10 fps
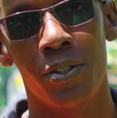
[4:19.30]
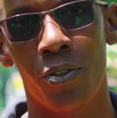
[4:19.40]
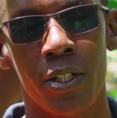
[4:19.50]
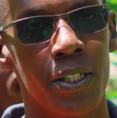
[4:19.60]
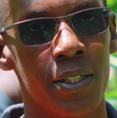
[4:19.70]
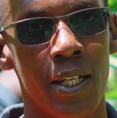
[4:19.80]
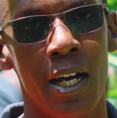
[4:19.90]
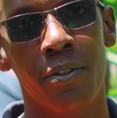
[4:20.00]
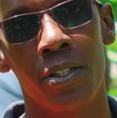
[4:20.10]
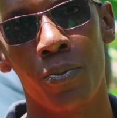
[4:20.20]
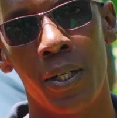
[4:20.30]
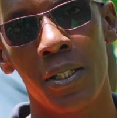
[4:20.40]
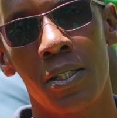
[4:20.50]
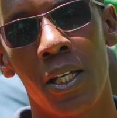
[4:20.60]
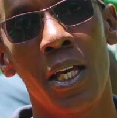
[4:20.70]
you only just harvest
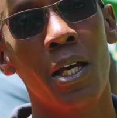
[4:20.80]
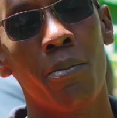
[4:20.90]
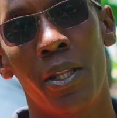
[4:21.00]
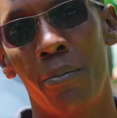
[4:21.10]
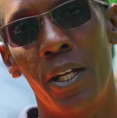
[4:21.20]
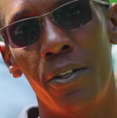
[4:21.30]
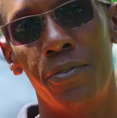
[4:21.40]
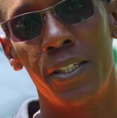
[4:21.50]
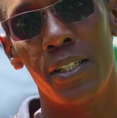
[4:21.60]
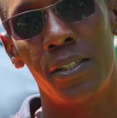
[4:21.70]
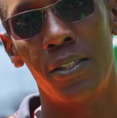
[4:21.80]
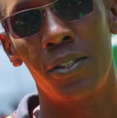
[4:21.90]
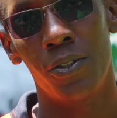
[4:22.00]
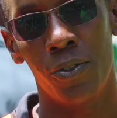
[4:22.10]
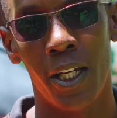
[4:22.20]
once. But the benefit
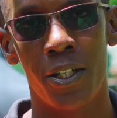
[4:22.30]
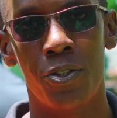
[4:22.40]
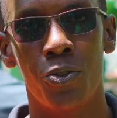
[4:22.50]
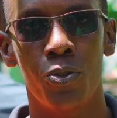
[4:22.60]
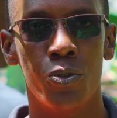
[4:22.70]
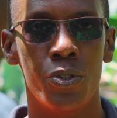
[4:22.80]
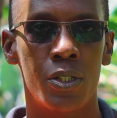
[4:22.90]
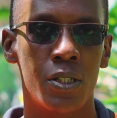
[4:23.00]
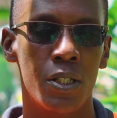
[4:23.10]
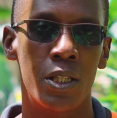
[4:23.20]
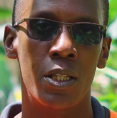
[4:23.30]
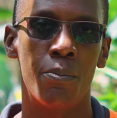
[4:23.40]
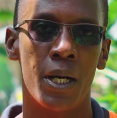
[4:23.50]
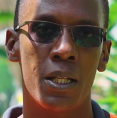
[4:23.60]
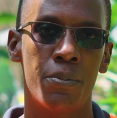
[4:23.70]
is you get to use the
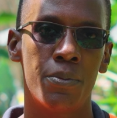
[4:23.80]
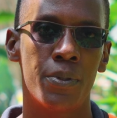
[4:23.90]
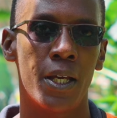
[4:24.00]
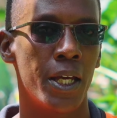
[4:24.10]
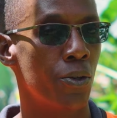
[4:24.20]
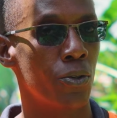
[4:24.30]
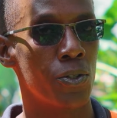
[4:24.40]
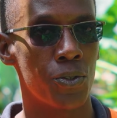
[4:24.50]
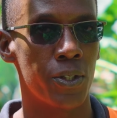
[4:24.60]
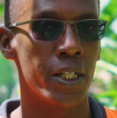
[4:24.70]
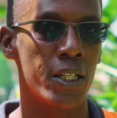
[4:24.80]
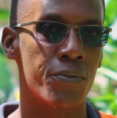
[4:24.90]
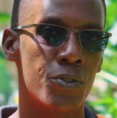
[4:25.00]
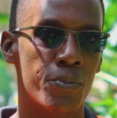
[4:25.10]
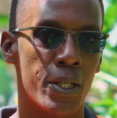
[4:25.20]
bulb and also the
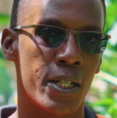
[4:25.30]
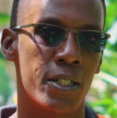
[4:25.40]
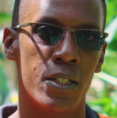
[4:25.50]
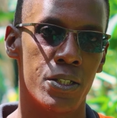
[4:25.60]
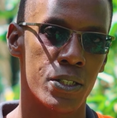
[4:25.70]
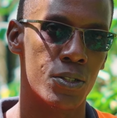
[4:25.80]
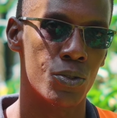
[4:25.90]
leaves to make a delicious